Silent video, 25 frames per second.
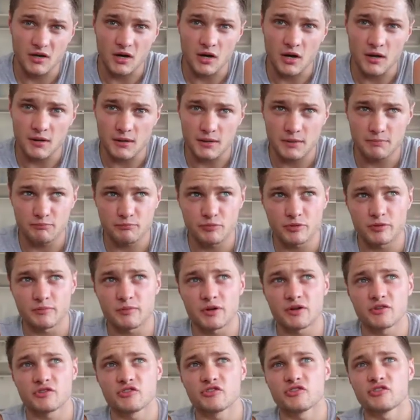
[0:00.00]
I pretty
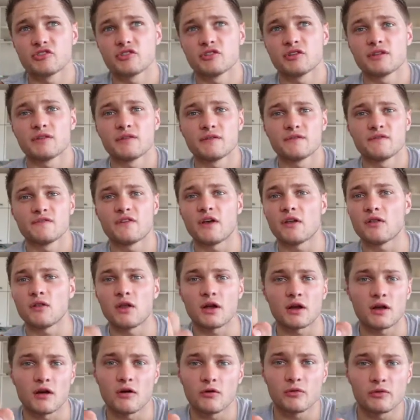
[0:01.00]
much felt
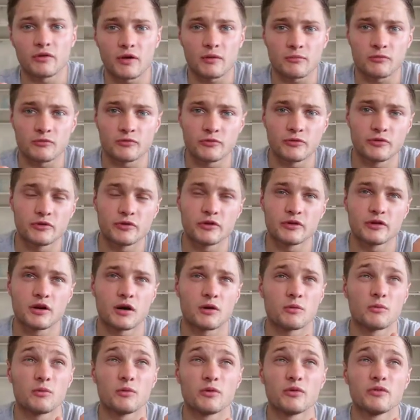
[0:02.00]
like I was uprooted.
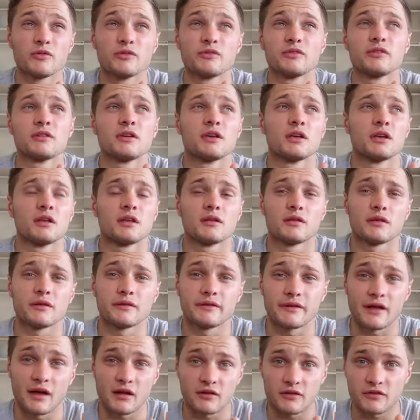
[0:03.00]
I was the
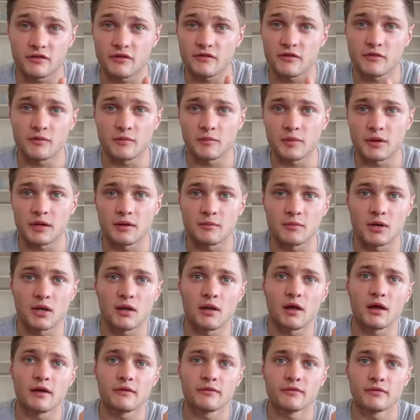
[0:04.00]
downest I've ever been in my
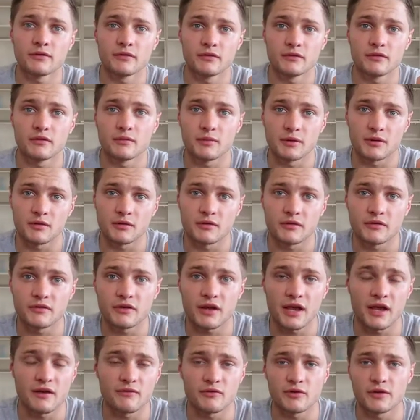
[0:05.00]
life, to be
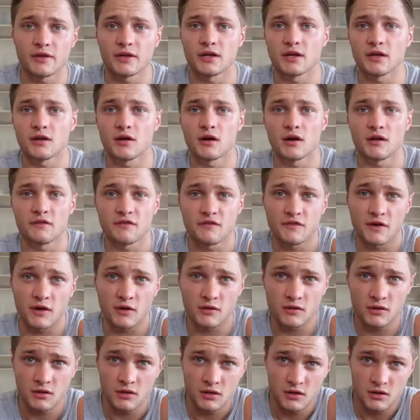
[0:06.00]
honest. Everything I
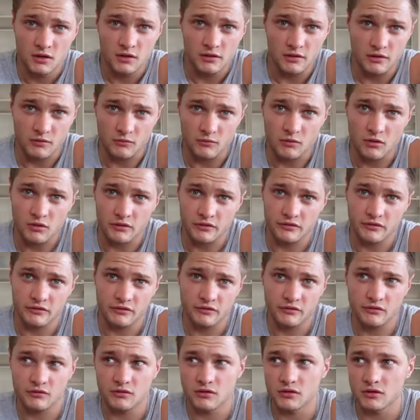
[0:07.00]
felt that
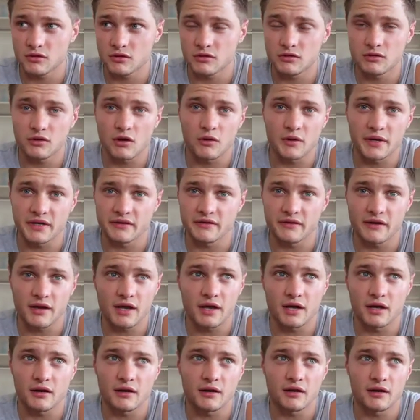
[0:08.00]
was going
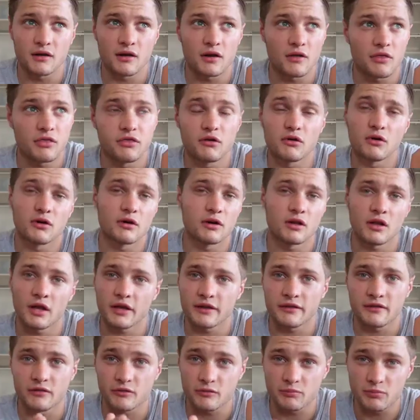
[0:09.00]
down, and I thought
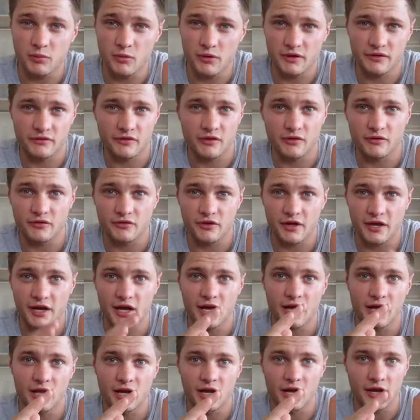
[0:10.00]
like there was points I was
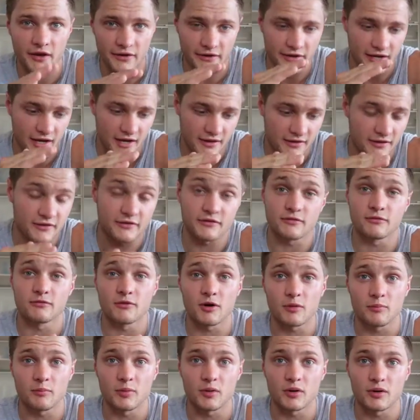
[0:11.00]
like, okay, this is
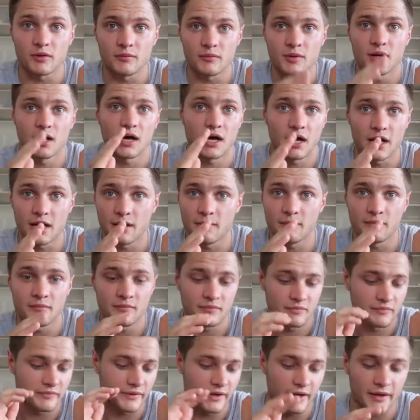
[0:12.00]
rock bottom. I am
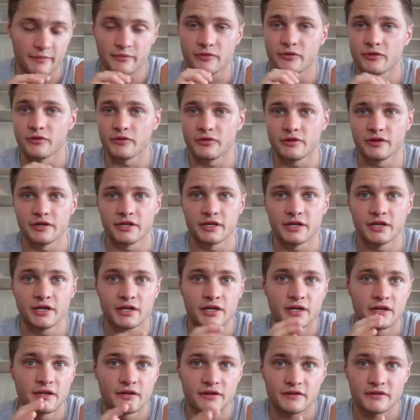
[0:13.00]
absolutely
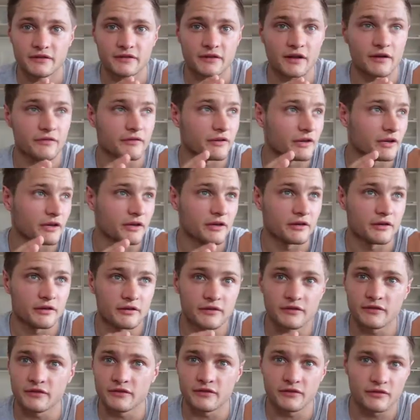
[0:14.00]
stuffed here.
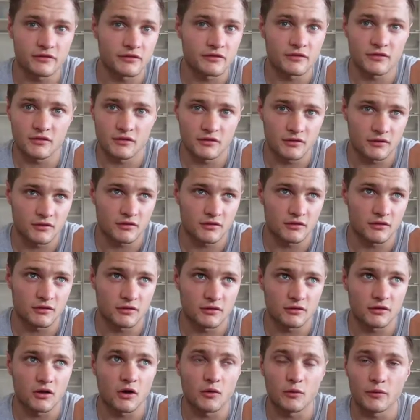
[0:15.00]
This is
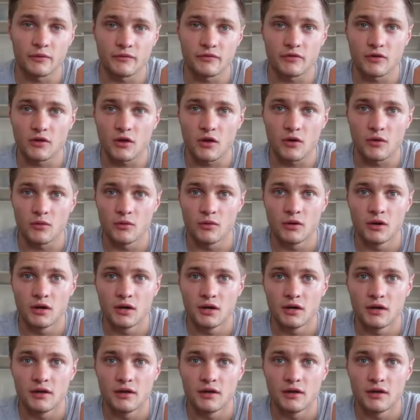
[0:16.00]
low of low.